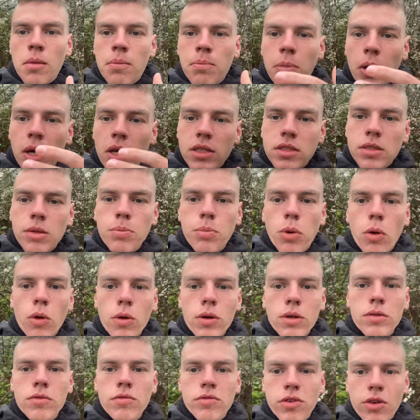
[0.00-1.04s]
but it's
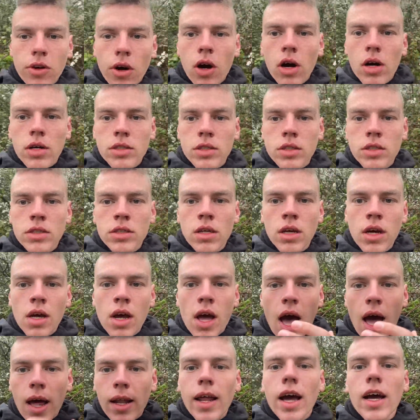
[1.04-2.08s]
important for us
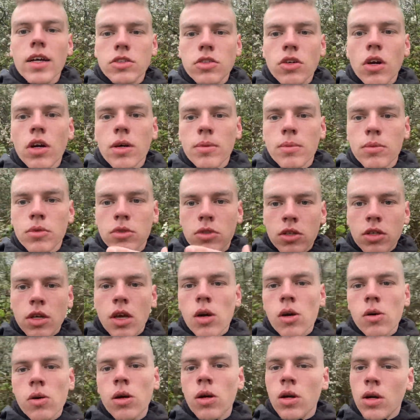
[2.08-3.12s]
at that time to
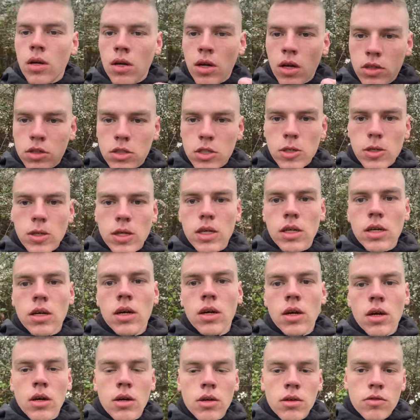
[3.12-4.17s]
go and do it
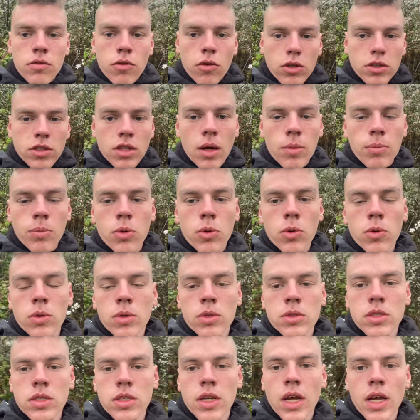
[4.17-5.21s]
for example
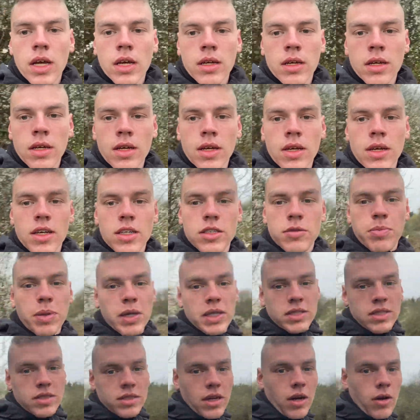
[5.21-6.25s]
today it's
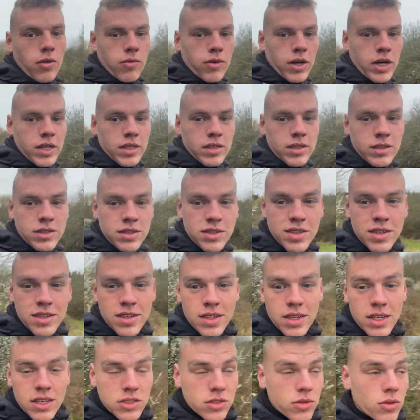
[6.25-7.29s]
pissing down rain
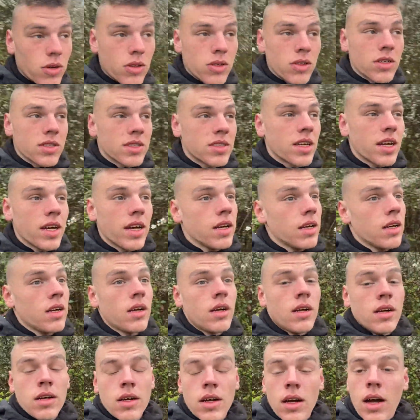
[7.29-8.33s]
it's not a nice day
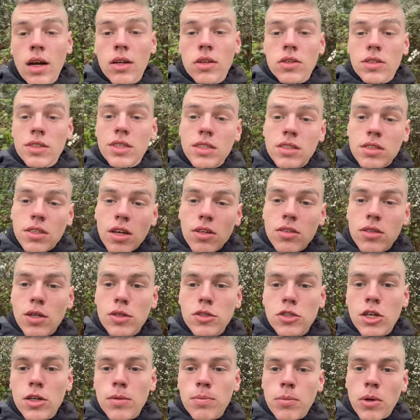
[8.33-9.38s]
and i need to go to the
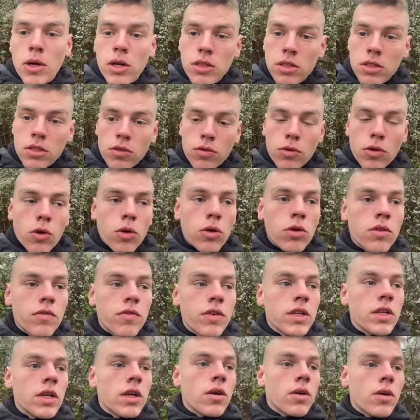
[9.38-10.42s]
gym i need to record a
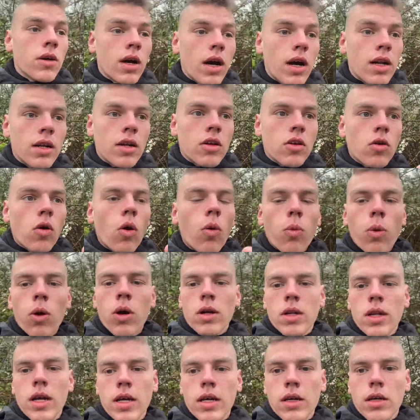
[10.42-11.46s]
video and then i got
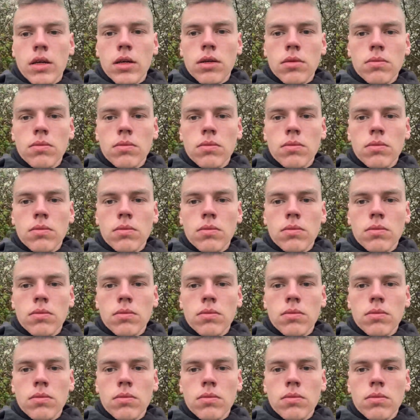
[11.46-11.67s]
work later